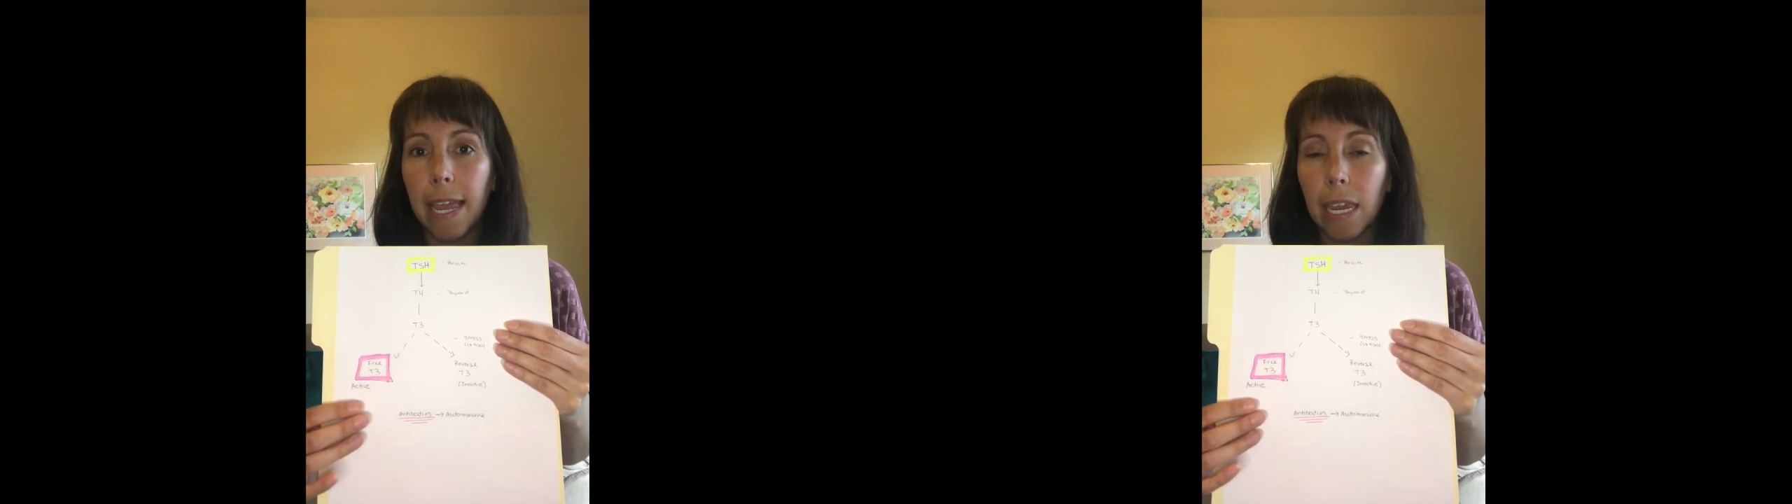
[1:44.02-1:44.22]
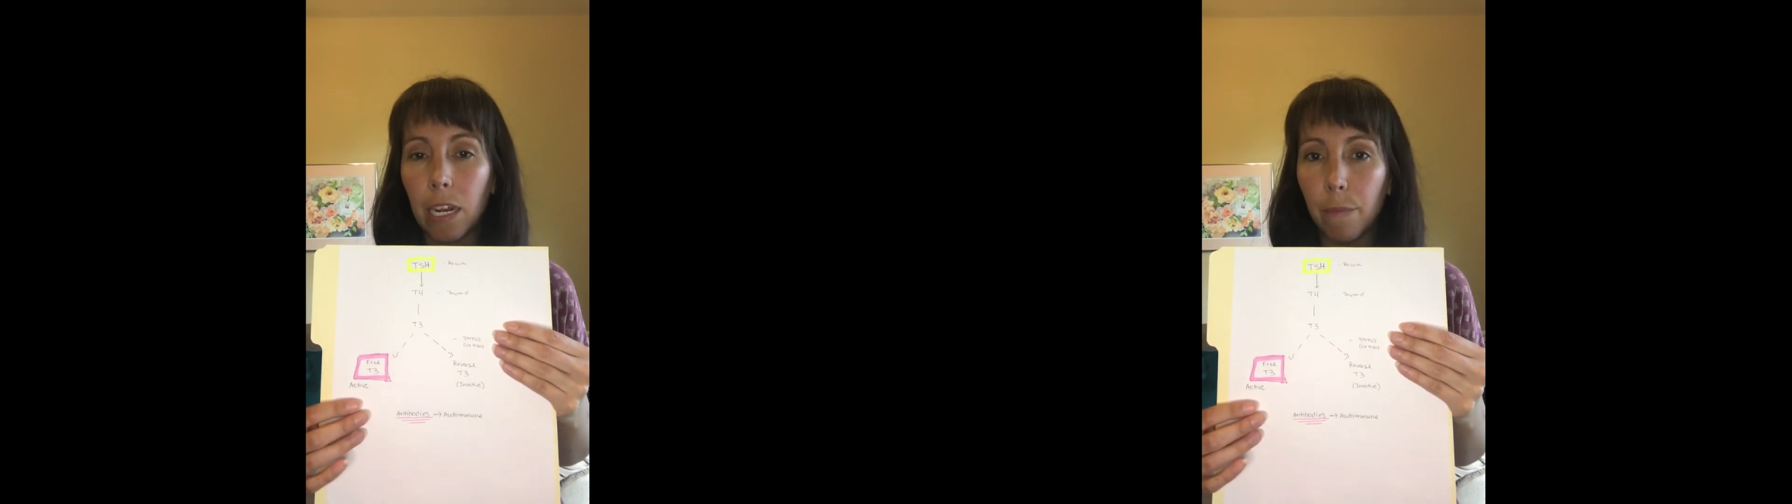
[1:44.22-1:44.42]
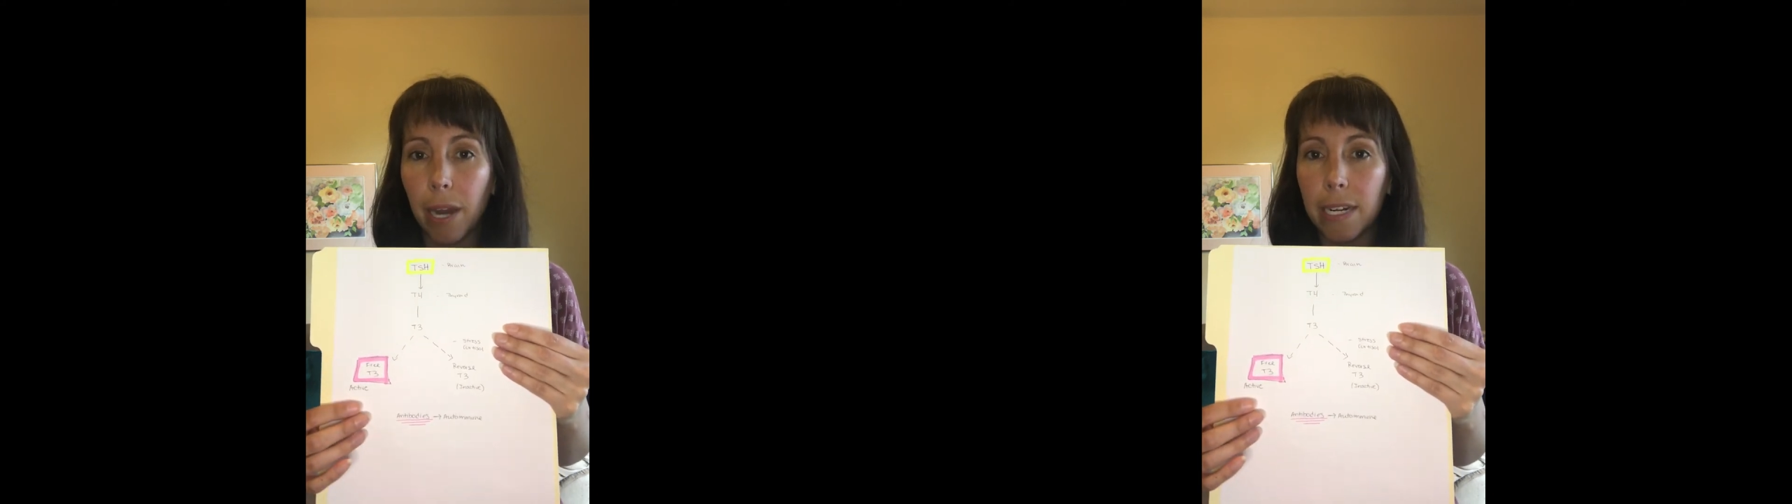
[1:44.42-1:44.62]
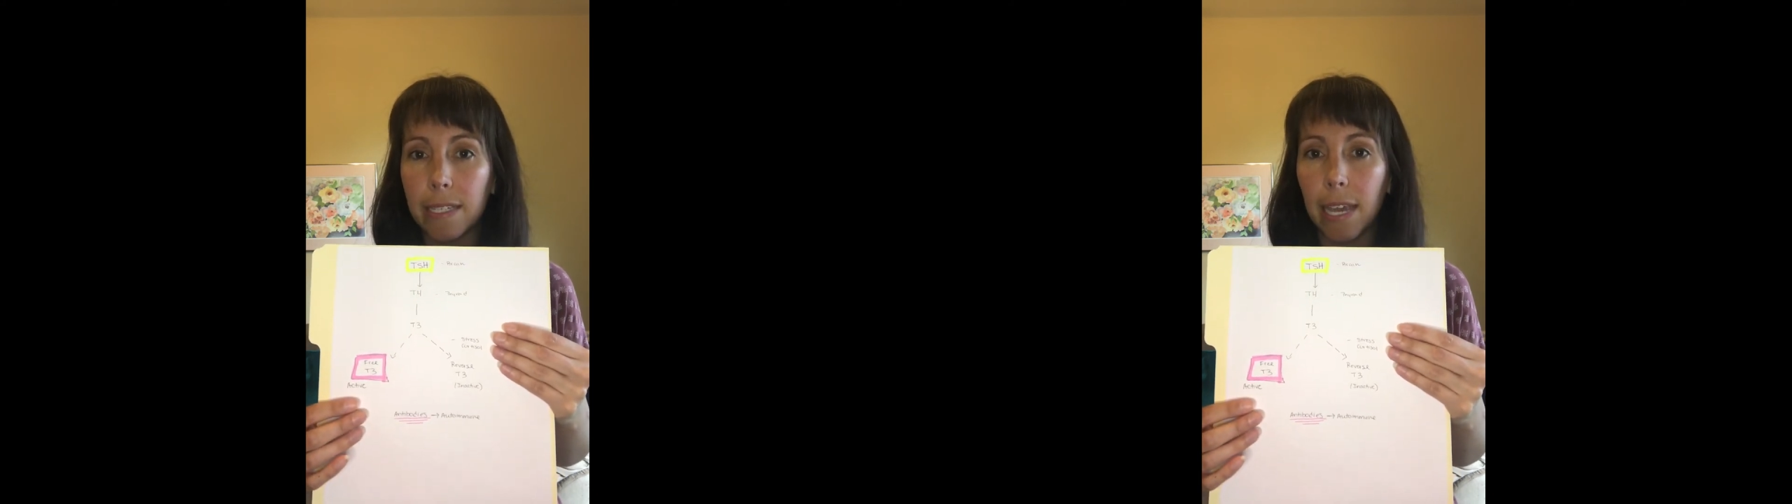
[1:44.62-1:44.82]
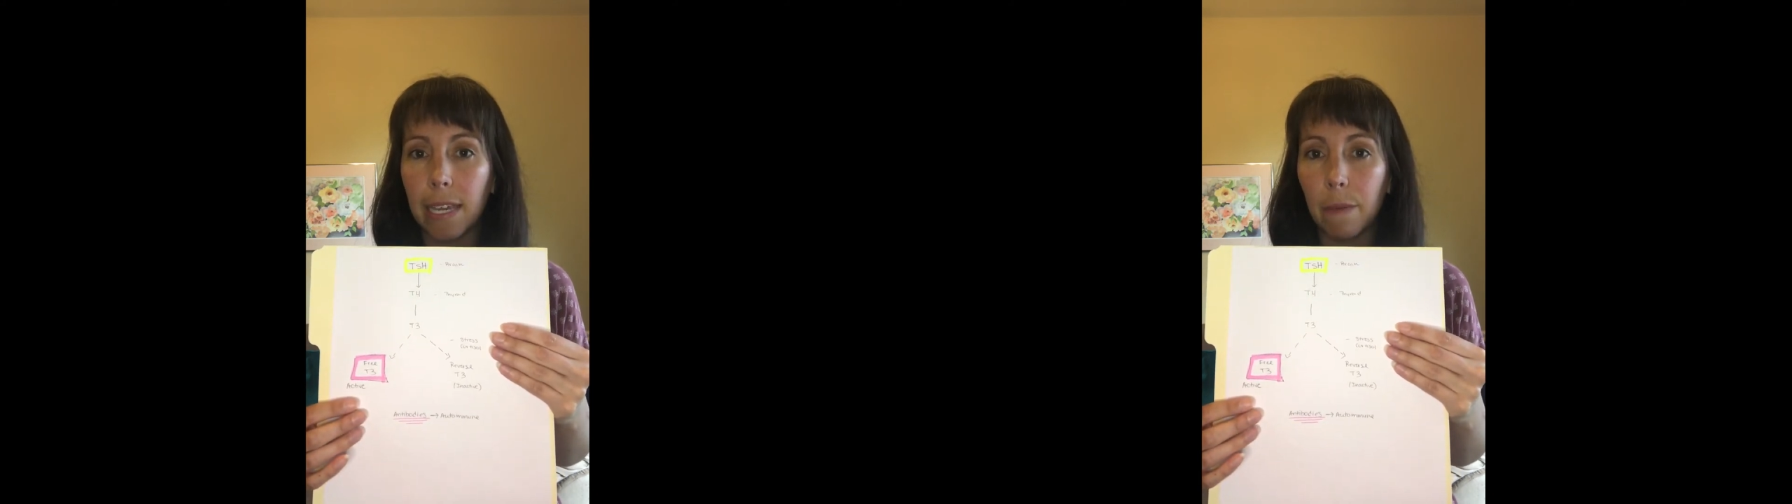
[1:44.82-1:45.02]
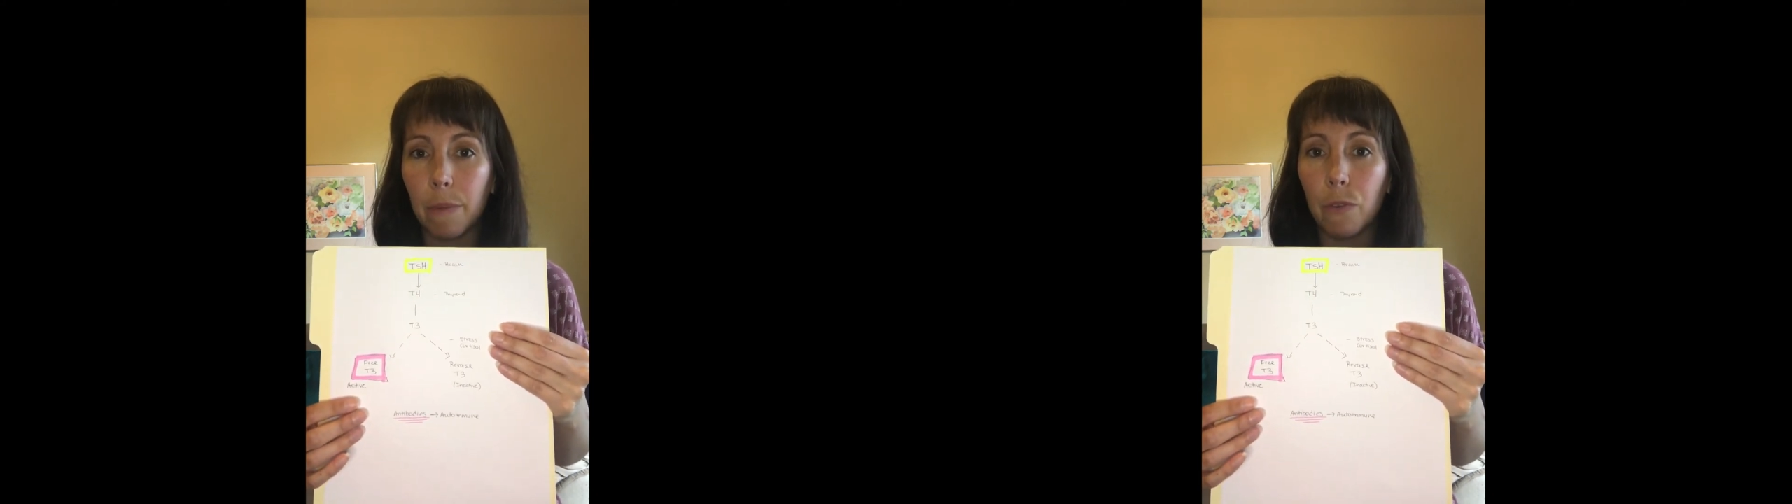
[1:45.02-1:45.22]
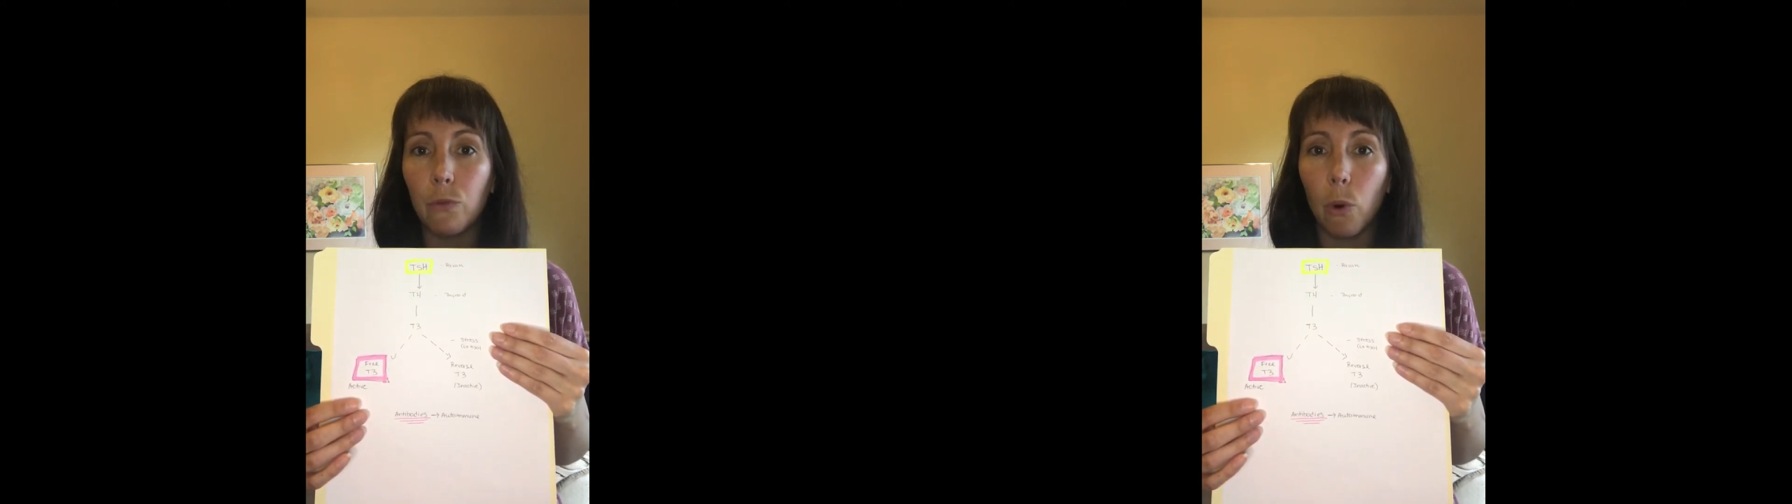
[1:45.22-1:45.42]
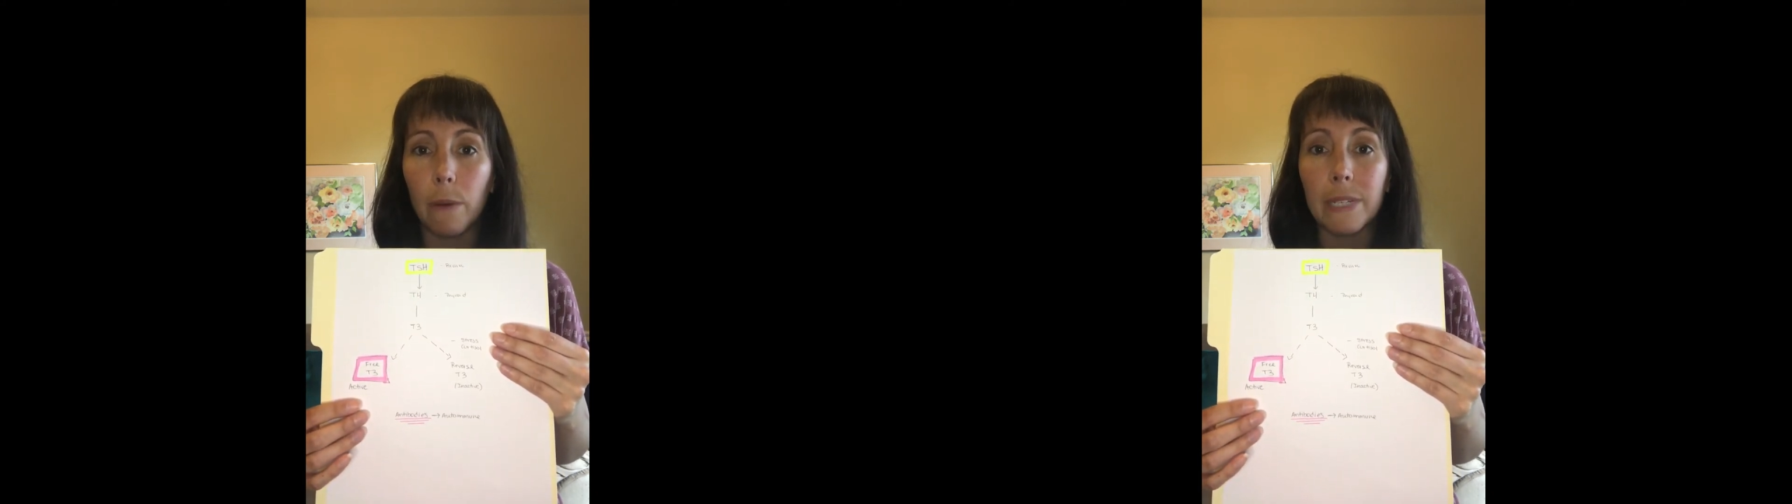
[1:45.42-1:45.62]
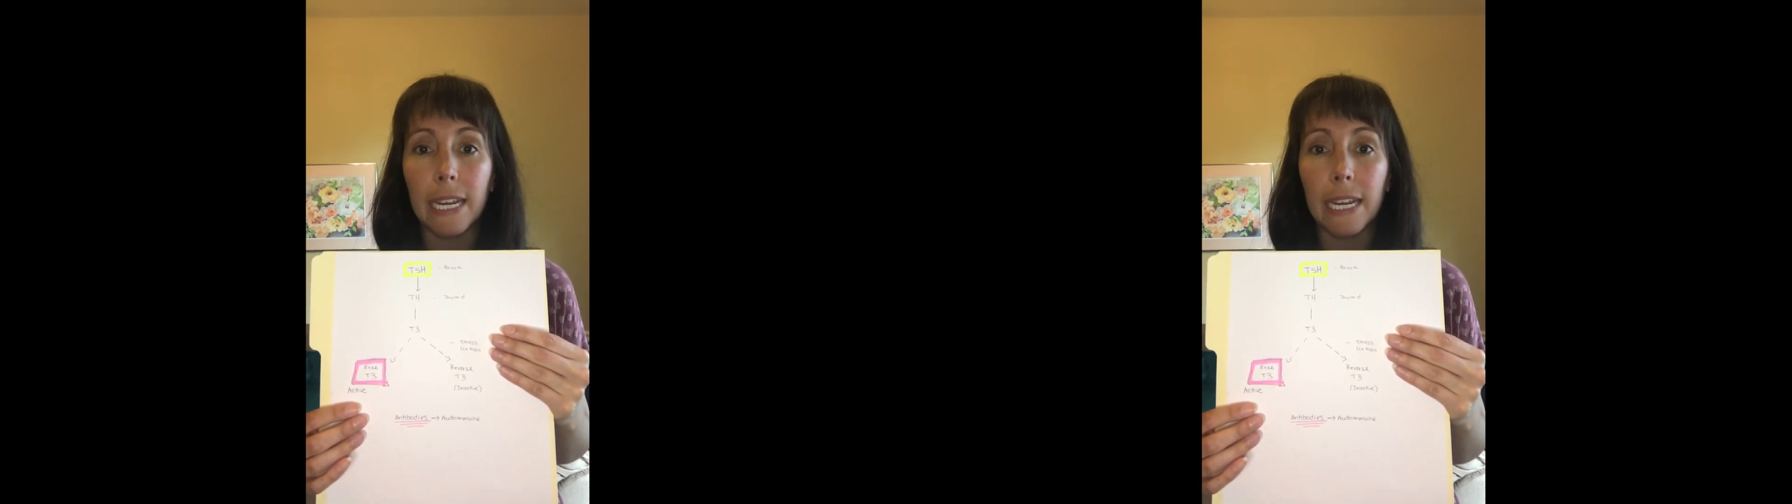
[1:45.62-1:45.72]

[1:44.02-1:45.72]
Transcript: antibodies that can be formed